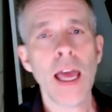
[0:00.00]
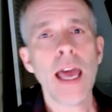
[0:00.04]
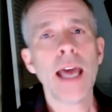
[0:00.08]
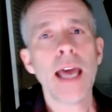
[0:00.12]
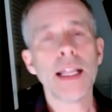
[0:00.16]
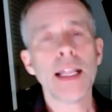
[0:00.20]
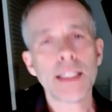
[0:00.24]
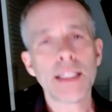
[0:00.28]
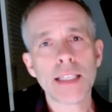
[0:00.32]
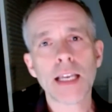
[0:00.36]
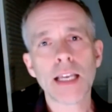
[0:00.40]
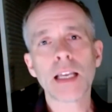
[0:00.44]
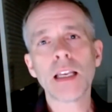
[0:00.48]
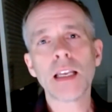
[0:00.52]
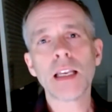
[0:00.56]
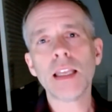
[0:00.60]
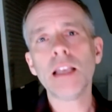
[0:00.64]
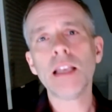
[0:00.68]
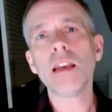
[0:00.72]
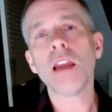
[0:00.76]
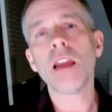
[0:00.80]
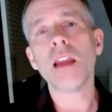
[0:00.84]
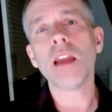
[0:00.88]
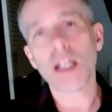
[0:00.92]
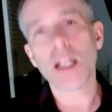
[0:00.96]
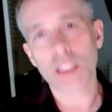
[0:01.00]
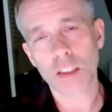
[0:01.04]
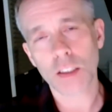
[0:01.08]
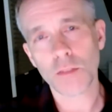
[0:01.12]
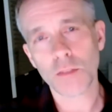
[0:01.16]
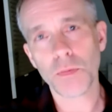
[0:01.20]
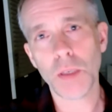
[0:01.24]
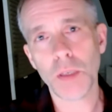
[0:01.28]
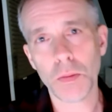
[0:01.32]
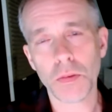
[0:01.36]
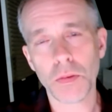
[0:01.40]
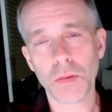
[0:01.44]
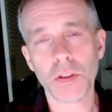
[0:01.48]
And secondly, lots of
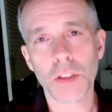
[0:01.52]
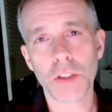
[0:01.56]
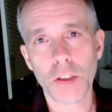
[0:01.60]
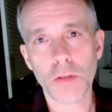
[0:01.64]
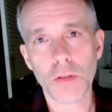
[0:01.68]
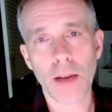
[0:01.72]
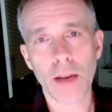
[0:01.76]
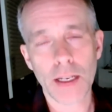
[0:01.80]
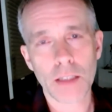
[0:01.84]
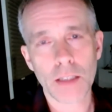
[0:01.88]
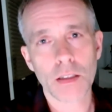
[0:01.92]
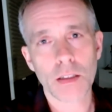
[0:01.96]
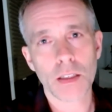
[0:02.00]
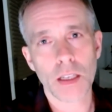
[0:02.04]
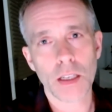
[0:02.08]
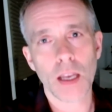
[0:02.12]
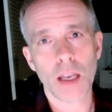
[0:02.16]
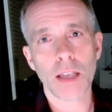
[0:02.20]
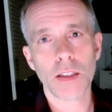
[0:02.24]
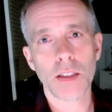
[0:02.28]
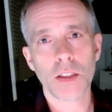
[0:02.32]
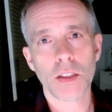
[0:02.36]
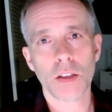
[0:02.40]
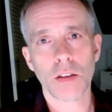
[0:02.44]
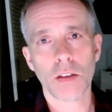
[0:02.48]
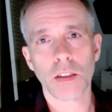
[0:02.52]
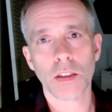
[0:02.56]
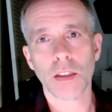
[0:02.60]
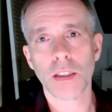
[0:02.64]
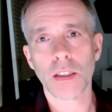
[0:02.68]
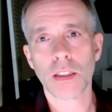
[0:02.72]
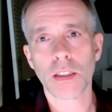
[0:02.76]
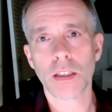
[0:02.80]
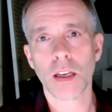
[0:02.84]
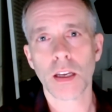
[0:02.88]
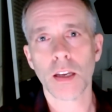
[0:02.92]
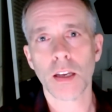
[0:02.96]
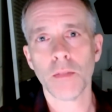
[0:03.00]
people do exercise during this
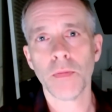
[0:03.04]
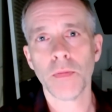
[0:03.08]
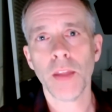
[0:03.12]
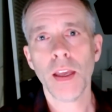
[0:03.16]
time.